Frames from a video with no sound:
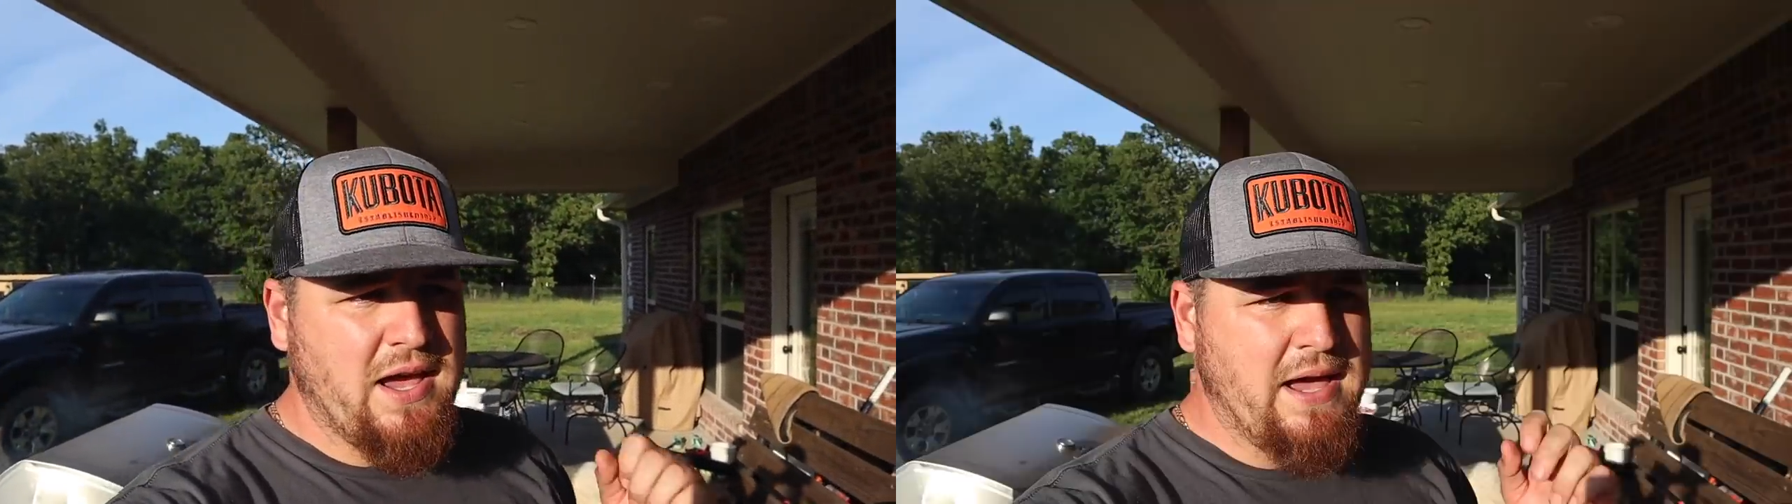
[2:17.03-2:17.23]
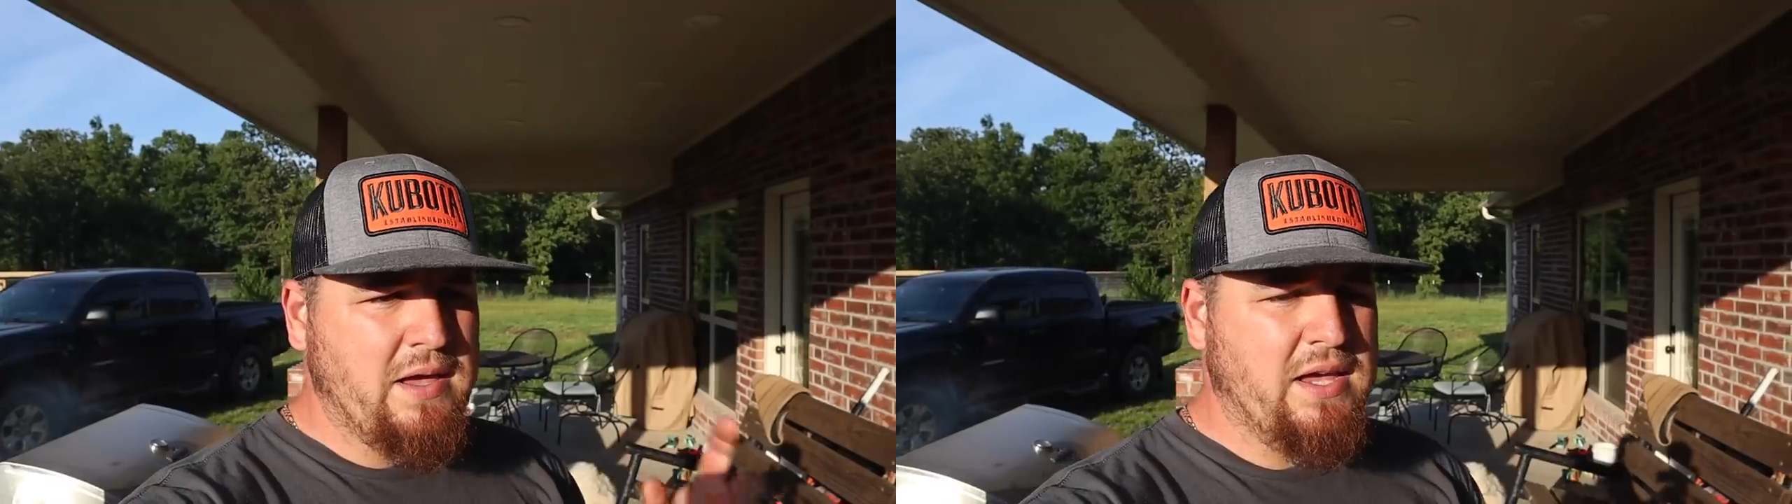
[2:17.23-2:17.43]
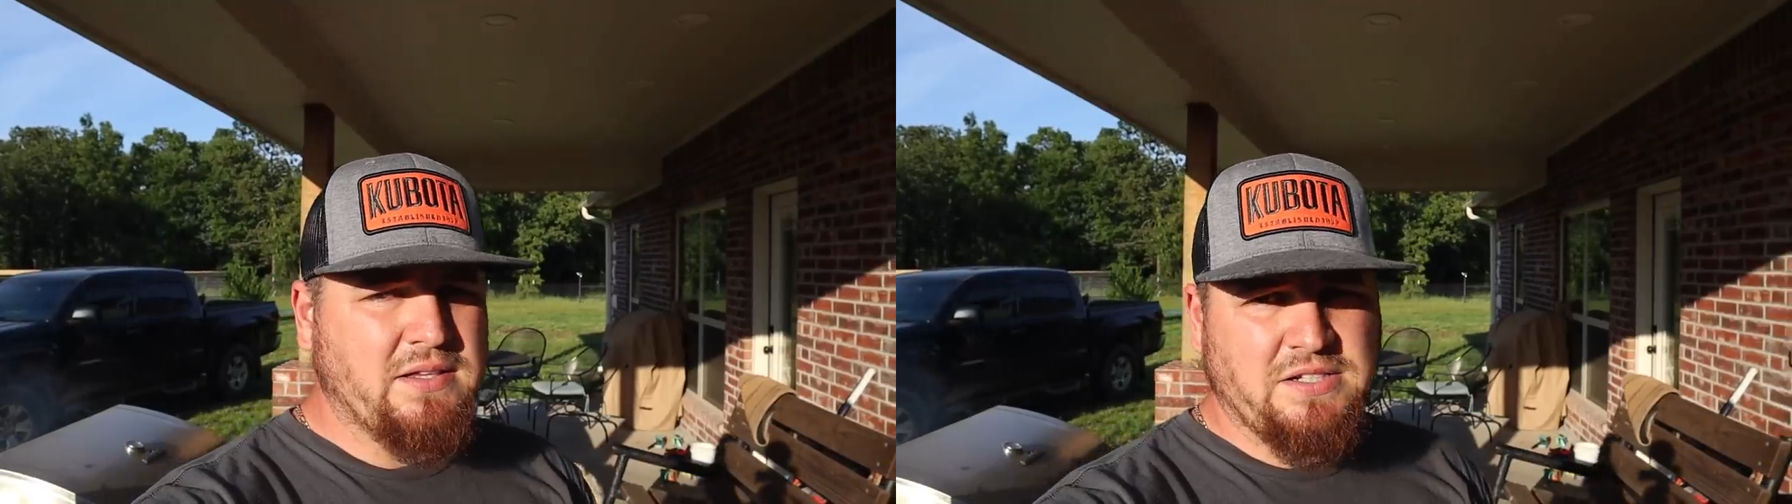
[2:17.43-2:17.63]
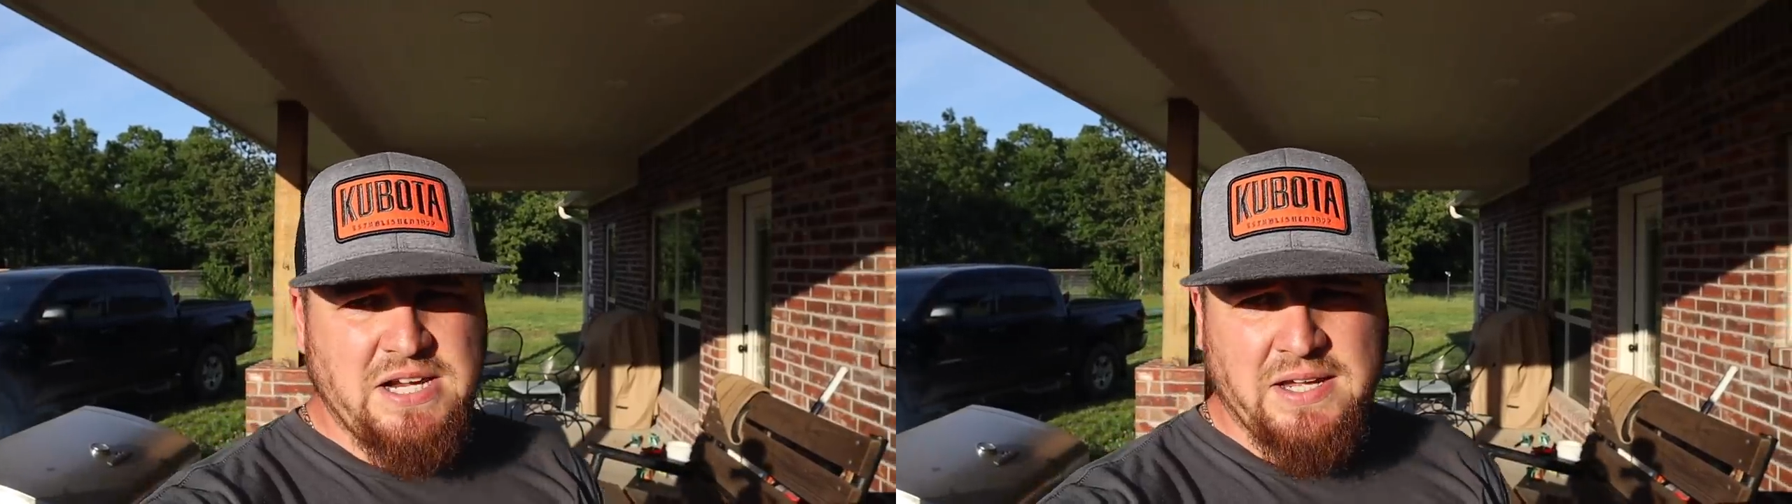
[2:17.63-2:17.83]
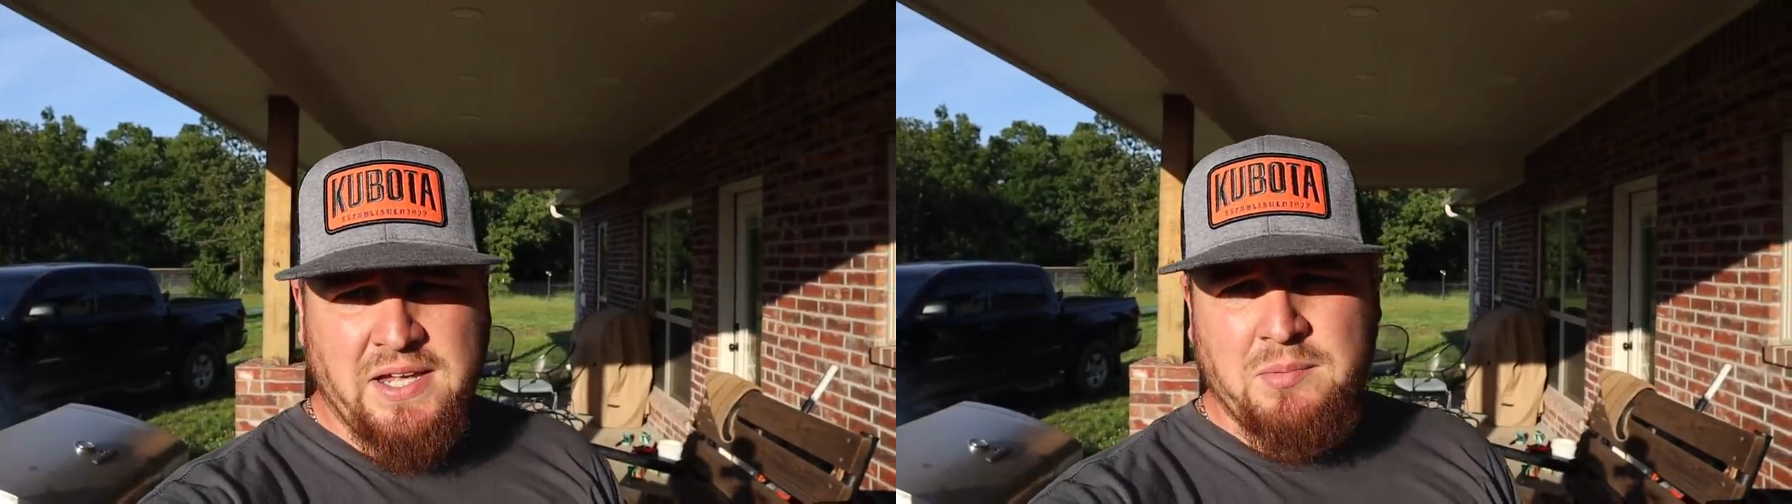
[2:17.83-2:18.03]
I hit the
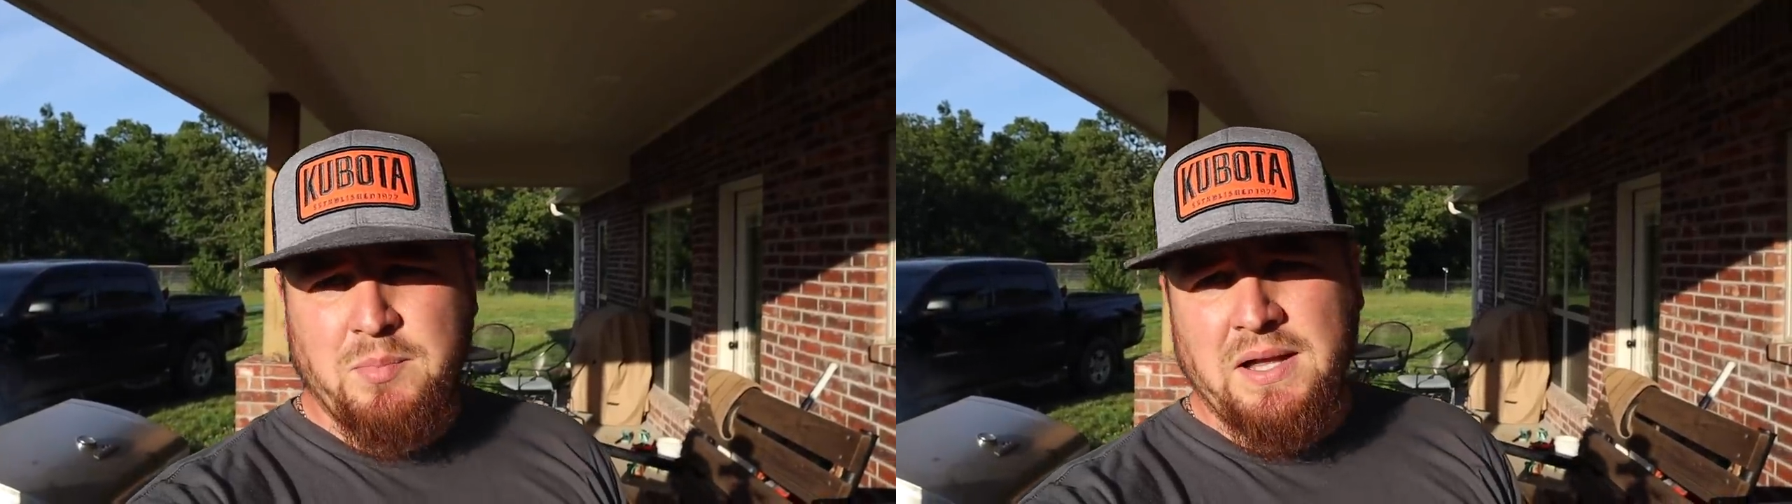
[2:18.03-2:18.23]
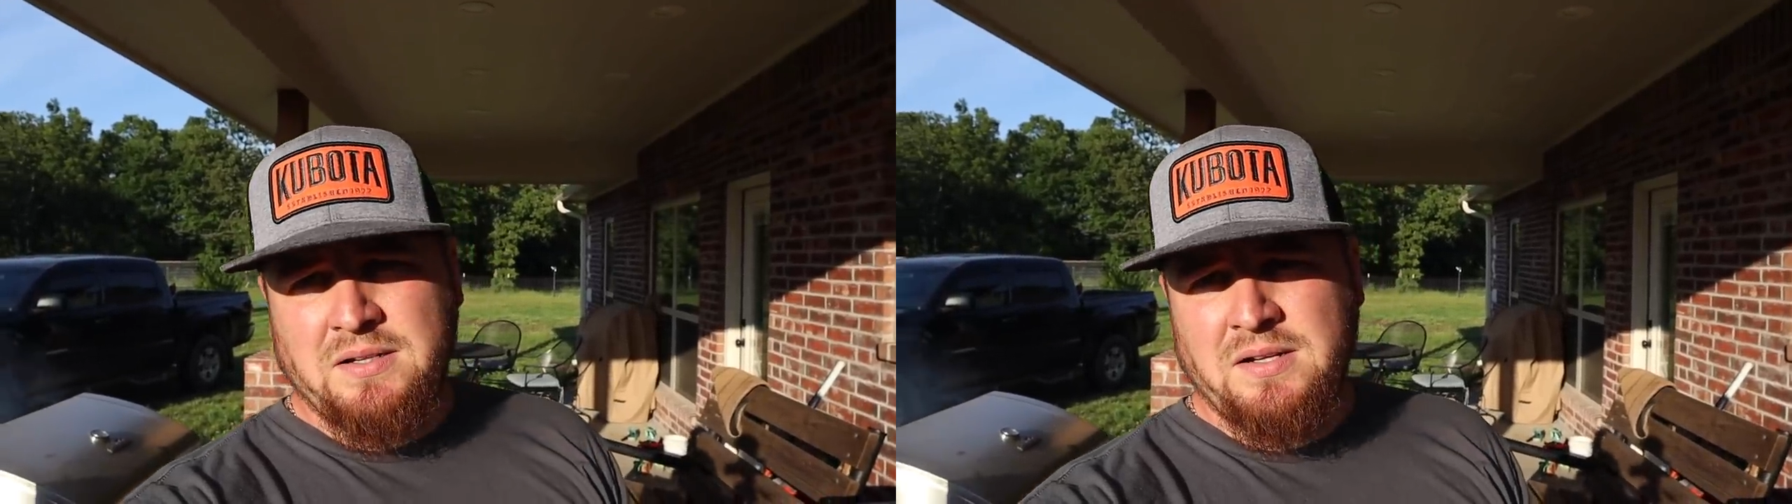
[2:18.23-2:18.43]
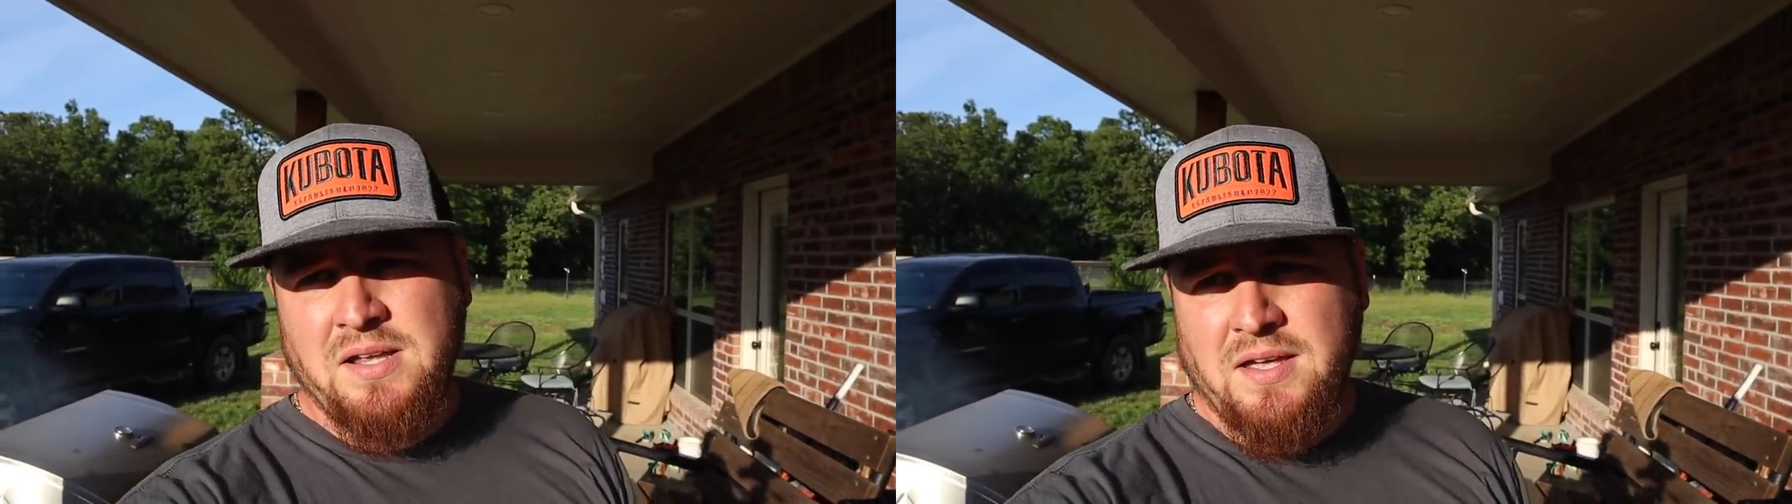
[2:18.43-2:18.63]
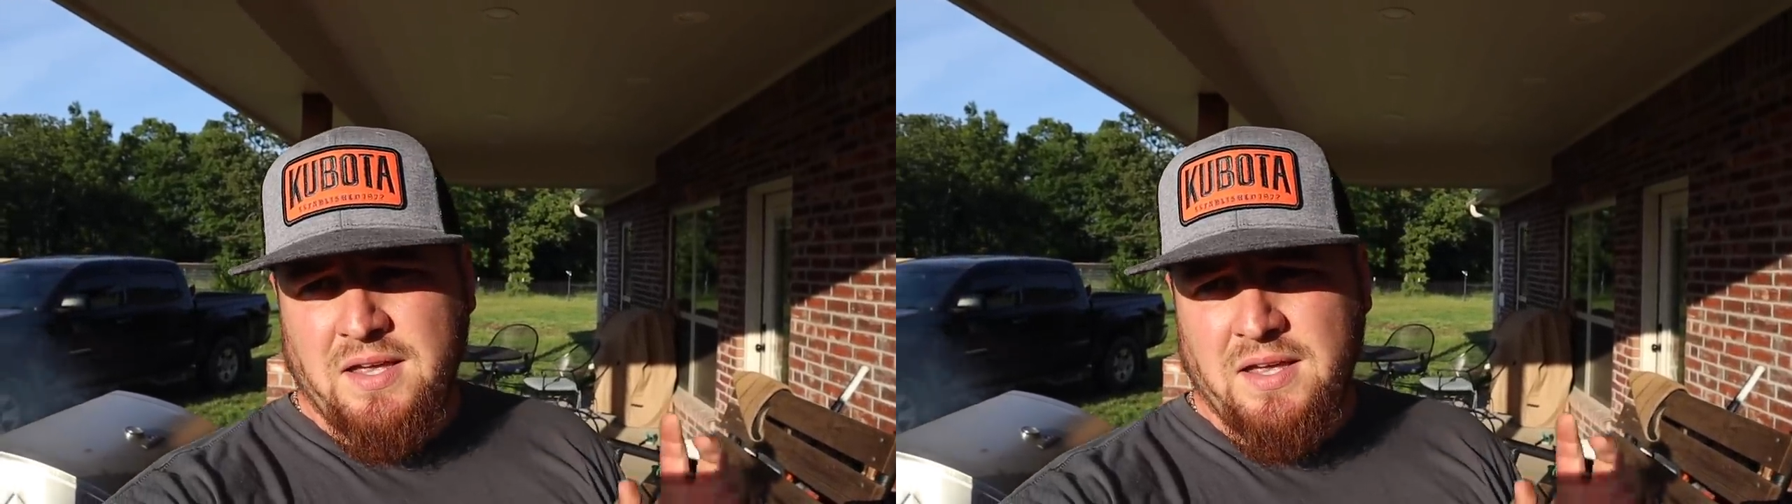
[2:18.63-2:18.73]
check-in button,